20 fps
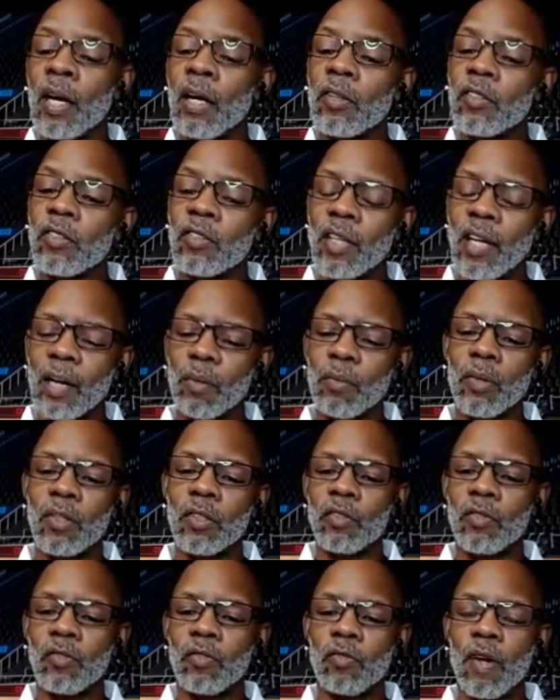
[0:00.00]
she said, I want
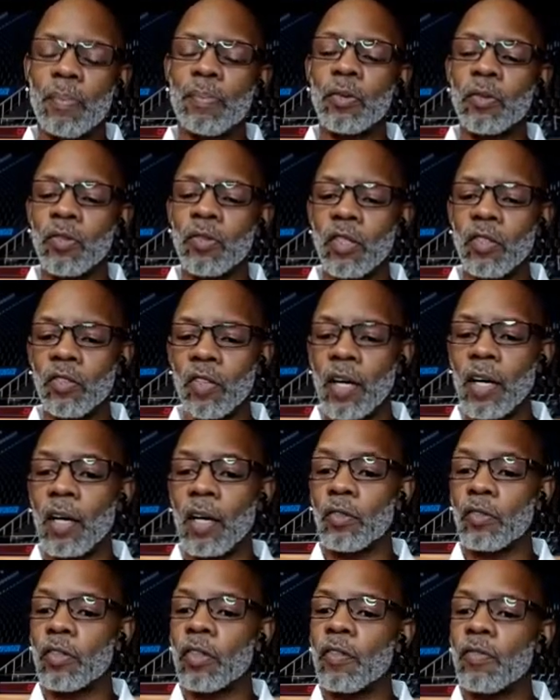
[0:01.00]
to represent
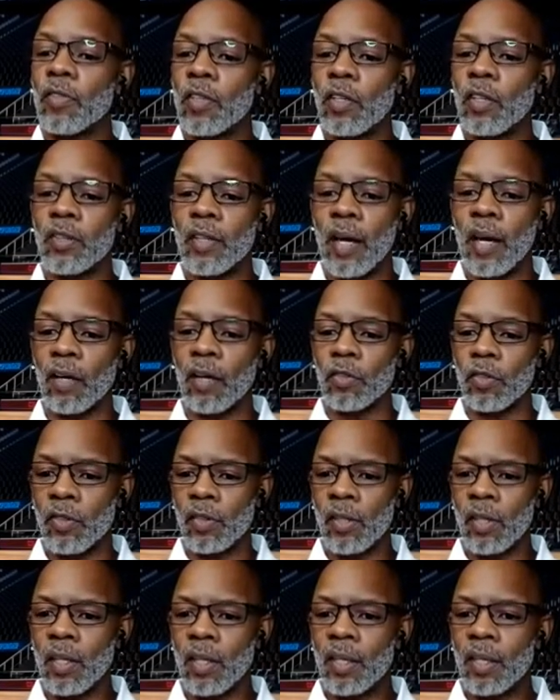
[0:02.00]
JLT Fieldhouse